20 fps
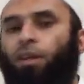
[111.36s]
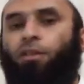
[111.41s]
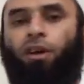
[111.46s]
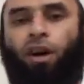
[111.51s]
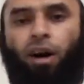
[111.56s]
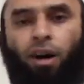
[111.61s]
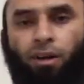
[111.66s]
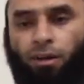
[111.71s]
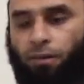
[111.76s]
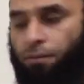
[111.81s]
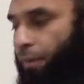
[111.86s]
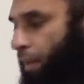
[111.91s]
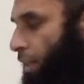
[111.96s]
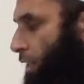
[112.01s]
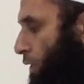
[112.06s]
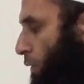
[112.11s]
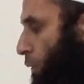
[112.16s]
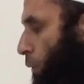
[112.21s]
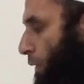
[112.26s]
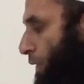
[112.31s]
idhar
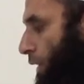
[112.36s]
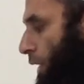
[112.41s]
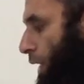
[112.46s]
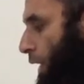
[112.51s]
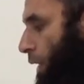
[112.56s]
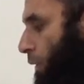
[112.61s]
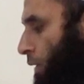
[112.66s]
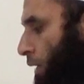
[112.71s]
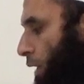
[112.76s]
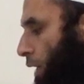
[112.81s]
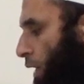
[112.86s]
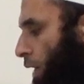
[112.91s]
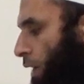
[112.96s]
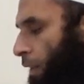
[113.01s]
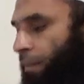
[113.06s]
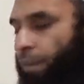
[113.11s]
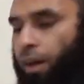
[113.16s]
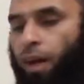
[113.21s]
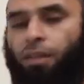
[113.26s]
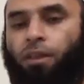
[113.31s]
effect with the noun.
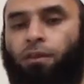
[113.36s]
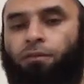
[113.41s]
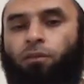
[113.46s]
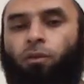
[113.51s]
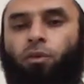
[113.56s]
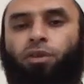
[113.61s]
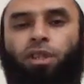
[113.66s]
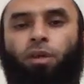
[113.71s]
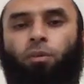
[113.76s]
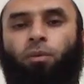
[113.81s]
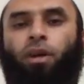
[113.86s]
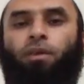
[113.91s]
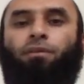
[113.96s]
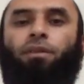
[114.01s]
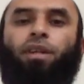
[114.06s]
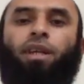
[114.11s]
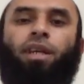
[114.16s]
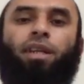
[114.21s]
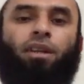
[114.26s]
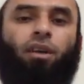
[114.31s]
The other fourteen will have
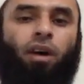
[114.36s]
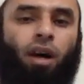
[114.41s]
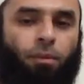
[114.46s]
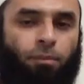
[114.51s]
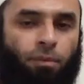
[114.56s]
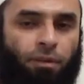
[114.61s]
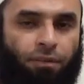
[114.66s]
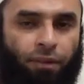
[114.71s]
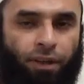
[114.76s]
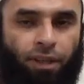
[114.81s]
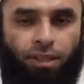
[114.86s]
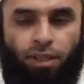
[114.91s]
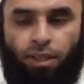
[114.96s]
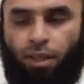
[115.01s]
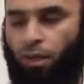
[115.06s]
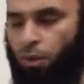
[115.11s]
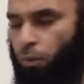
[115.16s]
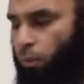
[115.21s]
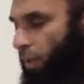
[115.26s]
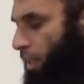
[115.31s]
an idgham effect.
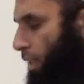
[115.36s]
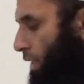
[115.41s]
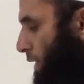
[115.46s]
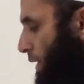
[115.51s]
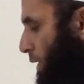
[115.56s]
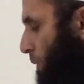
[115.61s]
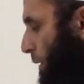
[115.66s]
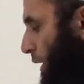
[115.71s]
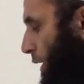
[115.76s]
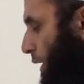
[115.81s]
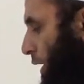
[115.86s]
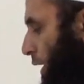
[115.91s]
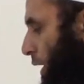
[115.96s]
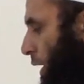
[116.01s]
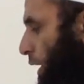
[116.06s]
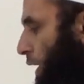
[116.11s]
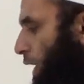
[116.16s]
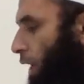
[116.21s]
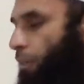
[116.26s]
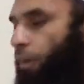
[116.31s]
What does this mean?
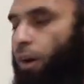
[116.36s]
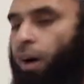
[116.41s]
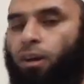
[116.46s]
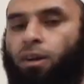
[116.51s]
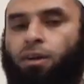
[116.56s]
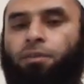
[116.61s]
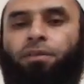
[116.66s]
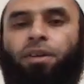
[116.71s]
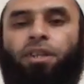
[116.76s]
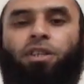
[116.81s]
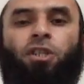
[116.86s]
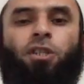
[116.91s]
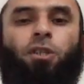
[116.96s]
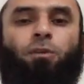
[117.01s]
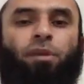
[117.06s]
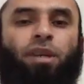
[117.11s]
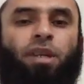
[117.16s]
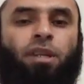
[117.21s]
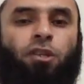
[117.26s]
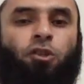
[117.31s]
Idhar effect just
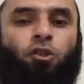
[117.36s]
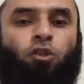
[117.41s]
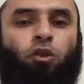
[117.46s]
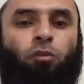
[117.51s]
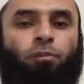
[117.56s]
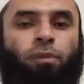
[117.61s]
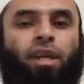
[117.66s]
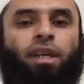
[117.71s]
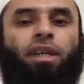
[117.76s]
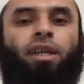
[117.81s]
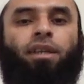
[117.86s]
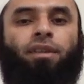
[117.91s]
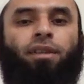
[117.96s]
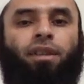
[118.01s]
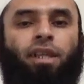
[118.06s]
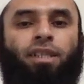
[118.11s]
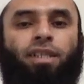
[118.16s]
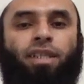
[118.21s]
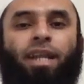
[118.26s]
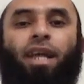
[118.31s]
means to make
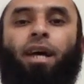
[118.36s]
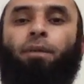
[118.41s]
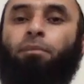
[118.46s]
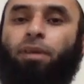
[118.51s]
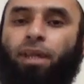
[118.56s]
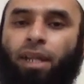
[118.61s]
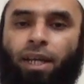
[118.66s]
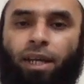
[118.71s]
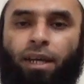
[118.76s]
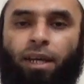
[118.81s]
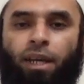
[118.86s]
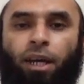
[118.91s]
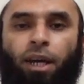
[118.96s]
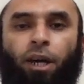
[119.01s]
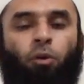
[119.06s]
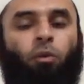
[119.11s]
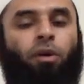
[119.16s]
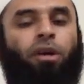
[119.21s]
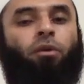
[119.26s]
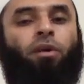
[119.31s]
this lam clear.
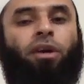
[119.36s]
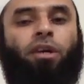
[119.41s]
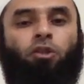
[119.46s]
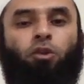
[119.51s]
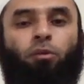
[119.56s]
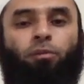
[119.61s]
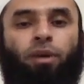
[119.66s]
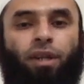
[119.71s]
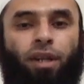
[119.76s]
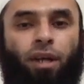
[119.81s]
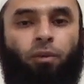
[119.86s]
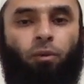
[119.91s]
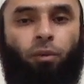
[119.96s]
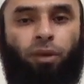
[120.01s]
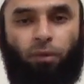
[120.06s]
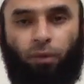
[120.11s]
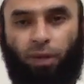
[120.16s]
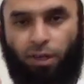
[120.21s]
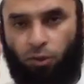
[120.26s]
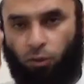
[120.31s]
We're going to pronounce,
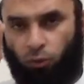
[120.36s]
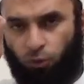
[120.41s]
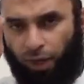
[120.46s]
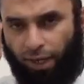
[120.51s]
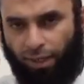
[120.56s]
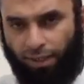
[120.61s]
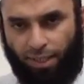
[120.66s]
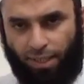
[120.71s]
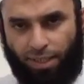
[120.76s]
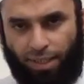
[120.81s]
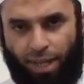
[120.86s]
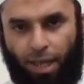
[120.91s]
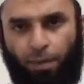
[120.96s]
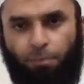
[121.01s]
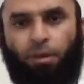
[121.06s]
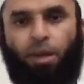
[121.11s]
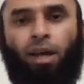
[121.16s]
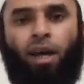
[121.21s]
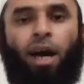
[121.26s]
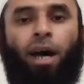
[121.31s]
we're going to write this lam
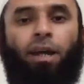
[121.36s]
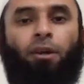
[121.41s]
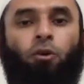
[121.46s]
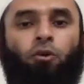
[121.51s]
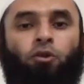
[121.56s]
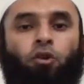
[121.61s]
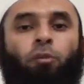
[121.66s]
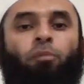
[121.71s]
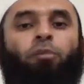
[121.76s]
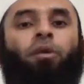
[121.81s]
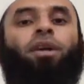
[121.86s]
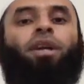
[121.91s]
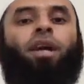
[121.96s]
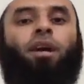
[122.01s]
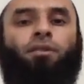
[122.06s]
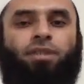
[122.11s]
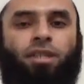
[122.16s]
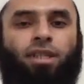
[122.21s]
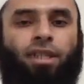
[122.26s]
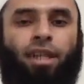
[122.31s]
and also
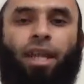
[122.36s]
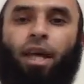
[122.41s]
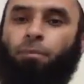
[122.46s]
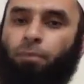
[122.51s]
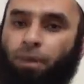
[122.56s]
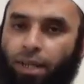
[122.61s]
pronounce this lam